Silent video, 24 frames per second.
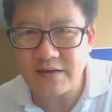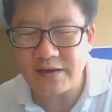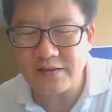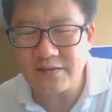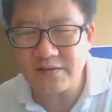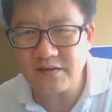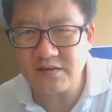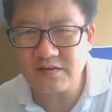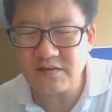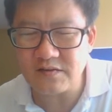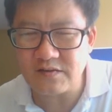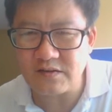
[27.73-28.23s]
And
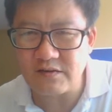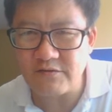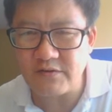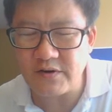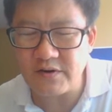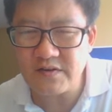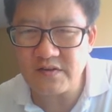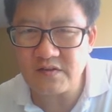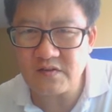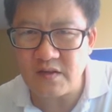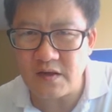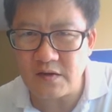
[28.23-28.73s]
this is a
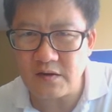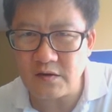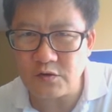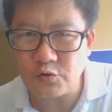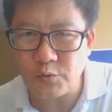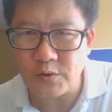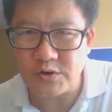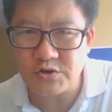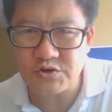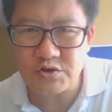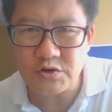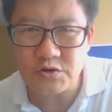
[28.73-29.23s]
very standard
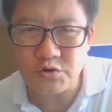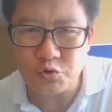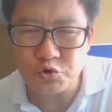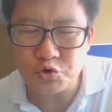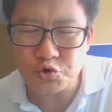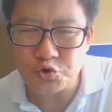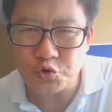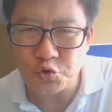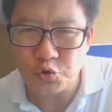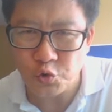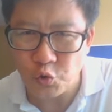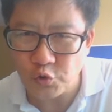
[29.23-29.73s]
question. You
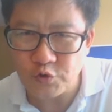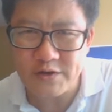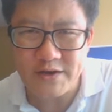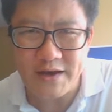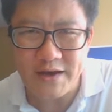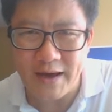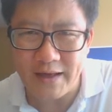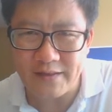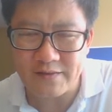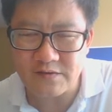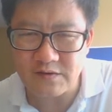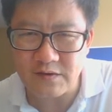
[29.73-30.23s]
should know the
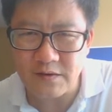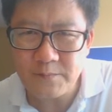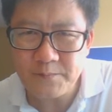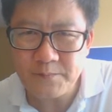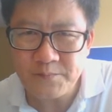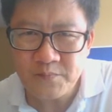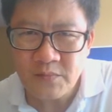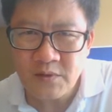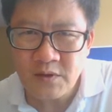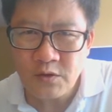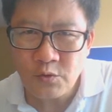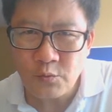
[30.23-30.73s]
answer.
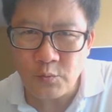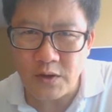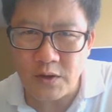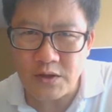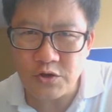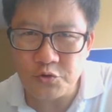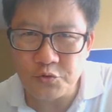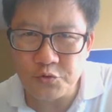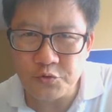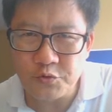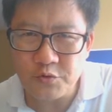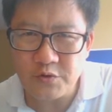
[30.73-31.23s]
When
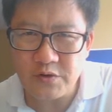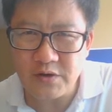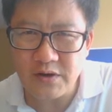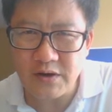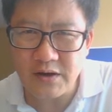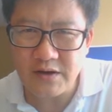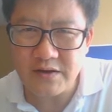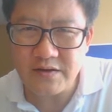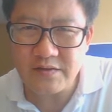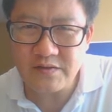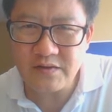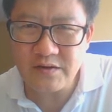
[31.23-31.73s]
you
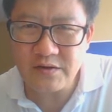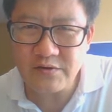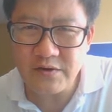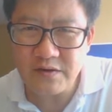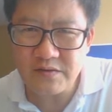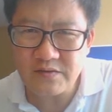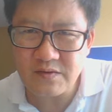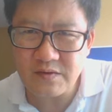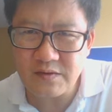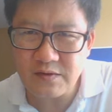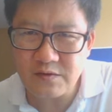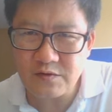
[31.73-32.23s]

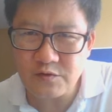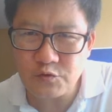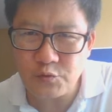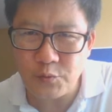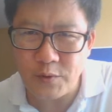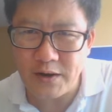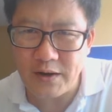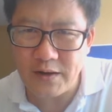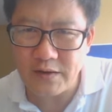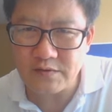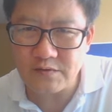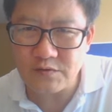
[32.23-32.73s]
integrate secant
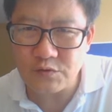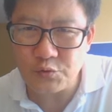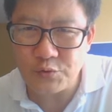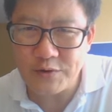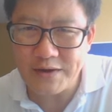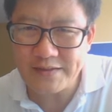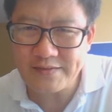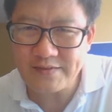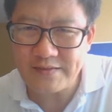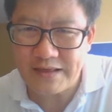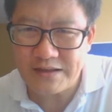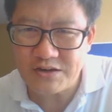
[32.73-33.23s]
squared x, you
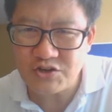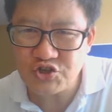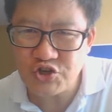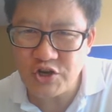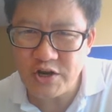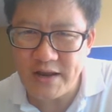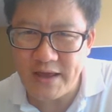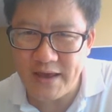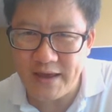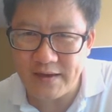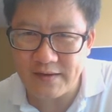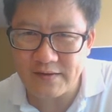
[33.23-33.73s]
get
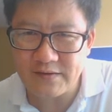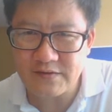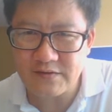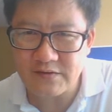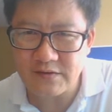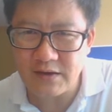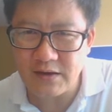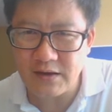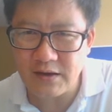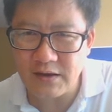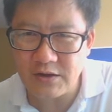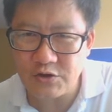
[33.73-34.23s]
tangent x
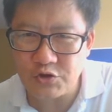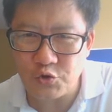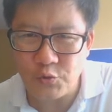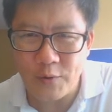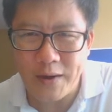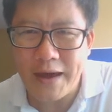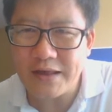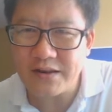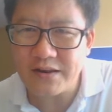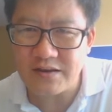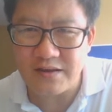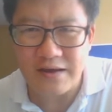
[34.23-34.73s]
and you
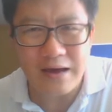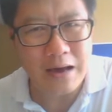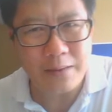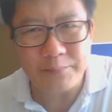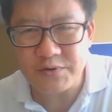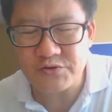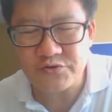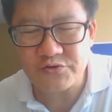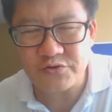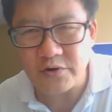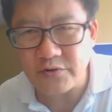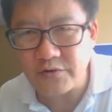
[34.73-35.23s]
add the
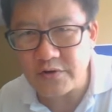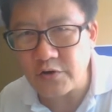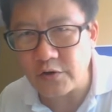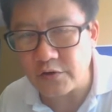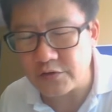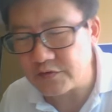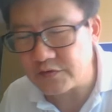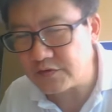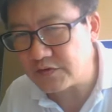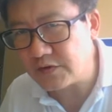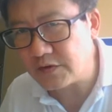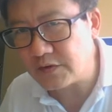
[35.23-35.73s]
arbitrary
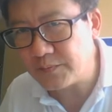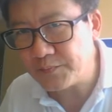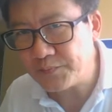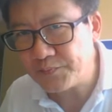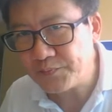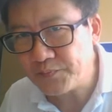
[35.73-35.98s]
constant.